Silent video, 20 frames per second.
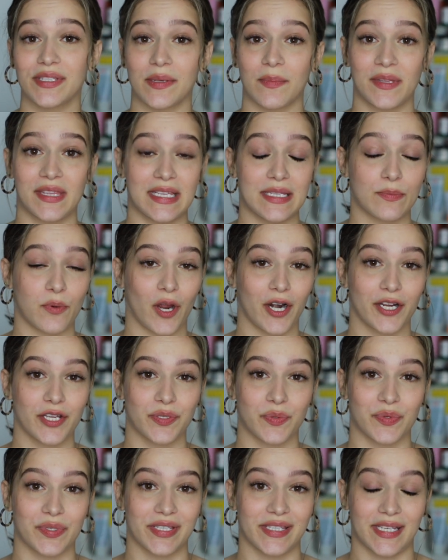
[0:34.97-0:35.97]
Some of these
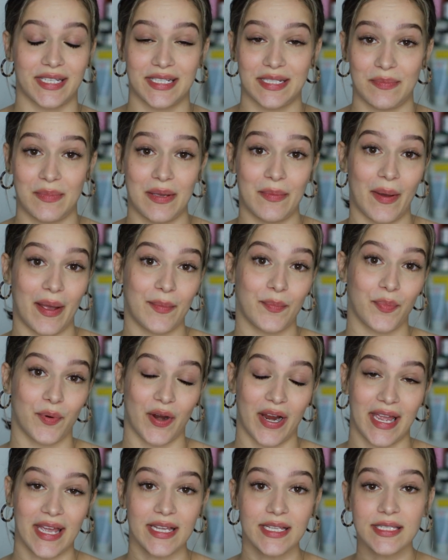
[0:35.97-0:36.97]
products were sent to me by
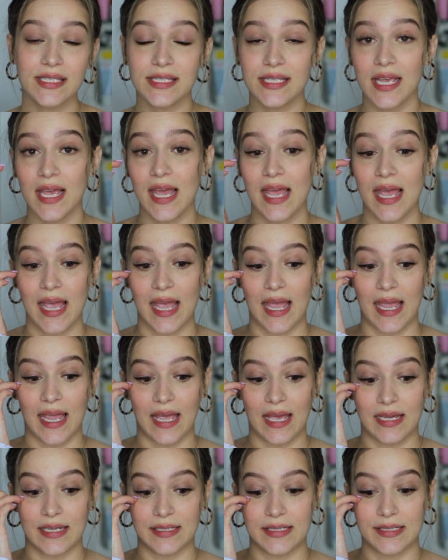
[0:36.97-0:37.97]
brands
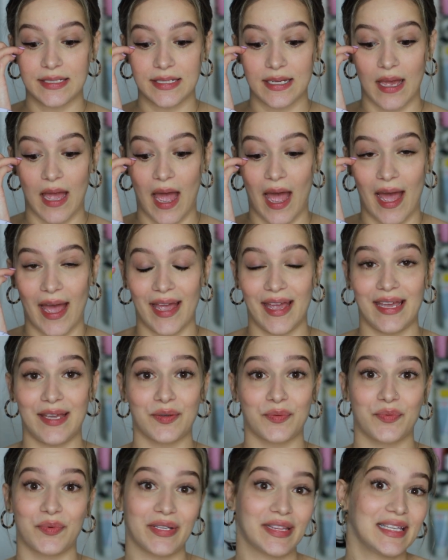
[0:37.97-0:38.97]
and I
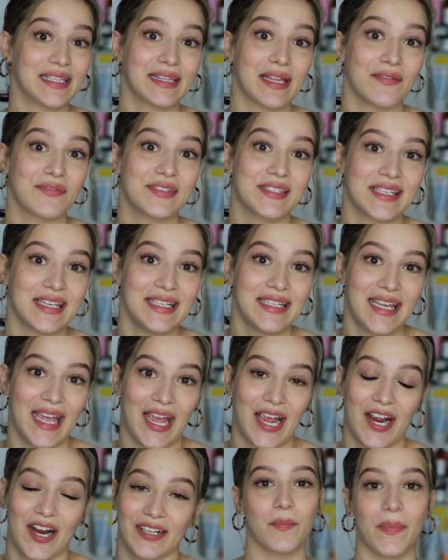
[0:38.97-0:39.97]
really love
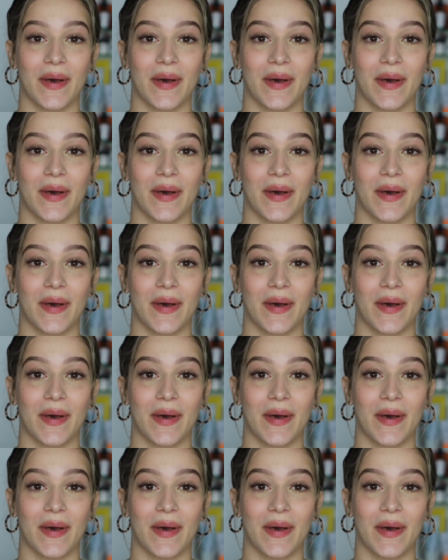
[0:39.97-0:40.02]
skincare.